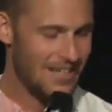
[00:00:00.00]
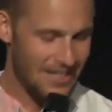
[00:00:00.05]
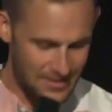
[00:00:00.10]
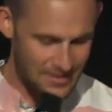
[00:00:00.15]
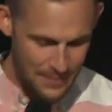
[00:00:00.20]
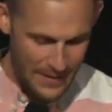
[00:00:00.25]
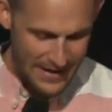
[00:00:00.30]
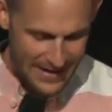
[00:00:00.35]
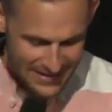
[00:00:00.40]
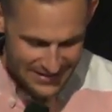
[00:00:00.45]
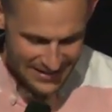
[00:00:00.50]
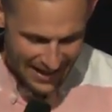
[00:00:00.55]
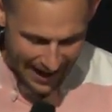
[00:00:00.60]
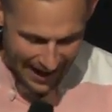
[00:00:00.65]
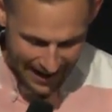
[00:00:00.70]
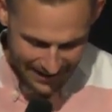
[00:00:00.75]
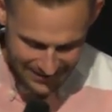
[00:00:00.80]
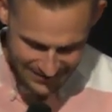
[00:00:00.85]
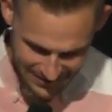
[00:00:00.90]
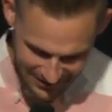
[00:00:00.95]
Let's be his
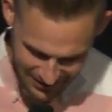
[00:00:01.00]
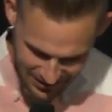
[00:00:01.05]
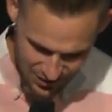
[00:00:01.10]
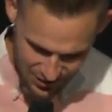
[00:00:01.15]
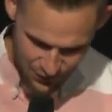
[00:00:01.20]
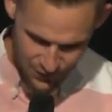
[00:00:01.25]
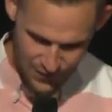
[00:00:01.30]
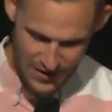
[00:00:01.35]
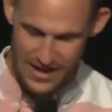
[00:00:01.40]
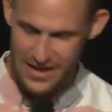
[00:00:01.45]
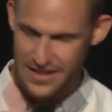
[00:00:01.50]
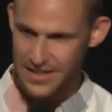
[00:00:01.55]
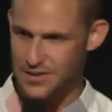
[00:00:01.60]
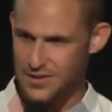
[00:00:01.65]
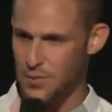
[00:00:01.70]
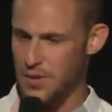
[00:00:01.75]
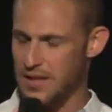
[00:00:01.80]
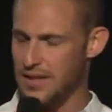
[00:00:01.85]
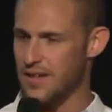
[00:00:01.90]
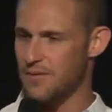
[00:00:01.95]
hands and his feet
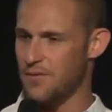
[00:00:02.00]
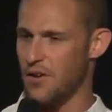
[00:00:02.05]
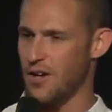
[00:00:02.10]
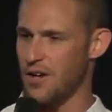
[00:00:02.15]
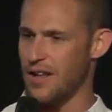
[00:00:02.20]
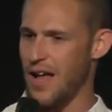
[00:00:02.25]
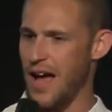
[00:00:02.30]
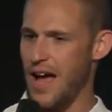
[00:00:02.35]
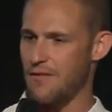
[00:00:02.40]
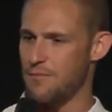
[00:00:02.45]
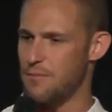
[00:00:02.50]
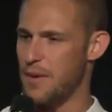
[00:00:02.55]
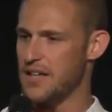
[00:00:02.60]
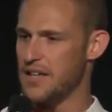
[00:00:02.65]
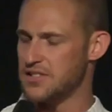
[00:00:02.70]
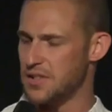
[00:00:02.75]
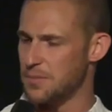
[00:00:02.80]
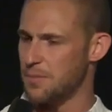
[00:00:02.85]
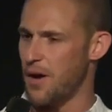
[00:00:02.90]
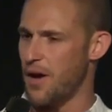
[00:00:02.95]
as we live our life
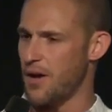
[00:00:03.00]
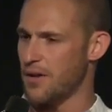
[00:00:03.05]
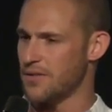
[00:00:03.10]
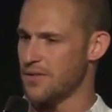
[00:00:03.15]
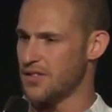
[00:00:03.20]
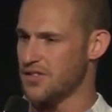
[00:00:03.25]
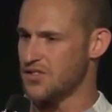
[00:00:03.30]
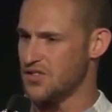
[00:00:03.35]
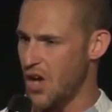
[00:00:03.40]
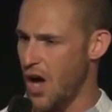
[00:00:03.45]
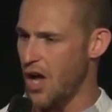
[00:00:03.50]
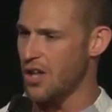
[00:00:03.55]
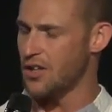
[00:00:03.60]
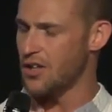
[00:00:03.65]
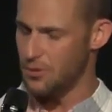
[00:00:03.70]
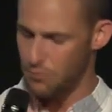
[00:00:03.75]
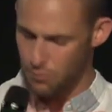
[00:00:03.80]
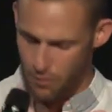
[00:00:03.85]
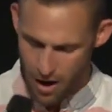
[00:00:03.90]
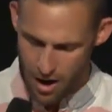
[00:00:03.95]
based upon the
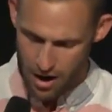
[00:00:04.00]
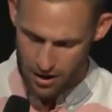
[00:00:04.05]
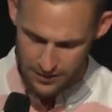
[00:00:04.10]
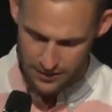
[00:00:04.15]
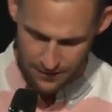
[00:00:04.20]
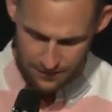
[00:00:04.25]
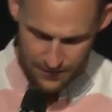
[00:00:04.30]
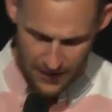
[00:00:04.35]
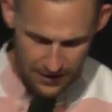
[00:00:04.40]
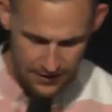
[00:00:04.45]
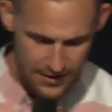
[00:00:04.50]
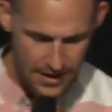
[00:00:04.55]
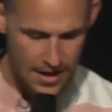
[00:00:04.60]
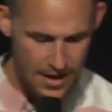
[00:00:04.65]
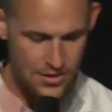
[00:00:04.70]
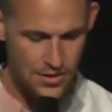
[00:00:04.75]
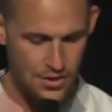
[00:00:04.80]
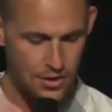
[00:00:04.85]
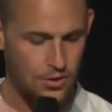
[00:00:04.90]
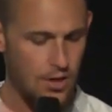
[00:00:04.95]
solid rock, the
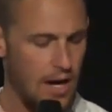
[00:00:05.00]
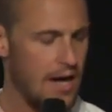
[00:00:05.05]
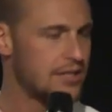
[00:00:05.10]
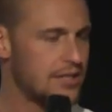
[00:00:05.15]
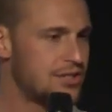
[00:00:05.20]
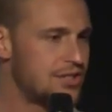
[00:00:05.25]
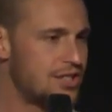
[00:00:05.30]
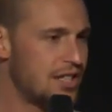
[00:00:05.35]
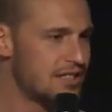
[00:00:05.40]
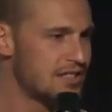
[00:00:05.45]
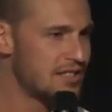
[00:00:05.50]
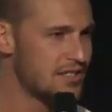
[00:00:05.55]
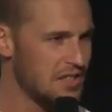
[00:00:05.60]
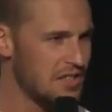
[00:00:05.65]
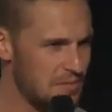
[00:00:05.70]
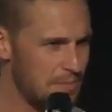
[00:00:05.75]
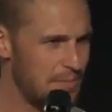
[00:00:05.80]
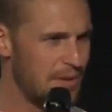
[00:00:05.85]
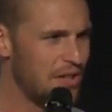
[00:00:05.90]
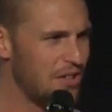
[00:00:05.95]
foundation, Christ Jesus.
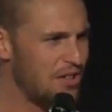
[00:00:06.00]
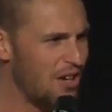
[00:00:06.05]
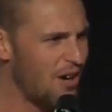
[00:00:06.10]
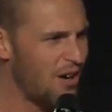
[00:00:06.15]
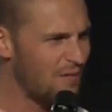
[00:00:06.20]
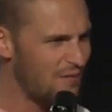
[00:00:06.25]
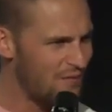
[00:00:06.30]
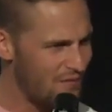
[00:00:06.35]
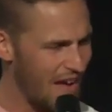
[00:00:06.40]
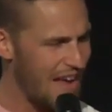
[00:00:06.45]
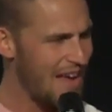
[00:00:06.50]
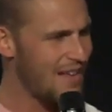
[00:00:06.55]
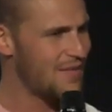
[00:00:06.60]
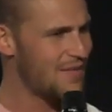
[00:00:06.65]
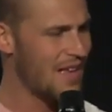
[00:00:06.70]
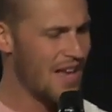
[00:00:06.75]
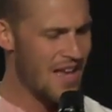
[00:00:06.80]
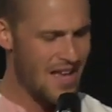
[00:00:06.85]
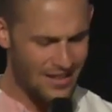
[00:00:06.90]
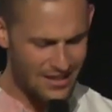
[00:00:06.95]
Let's build our faith.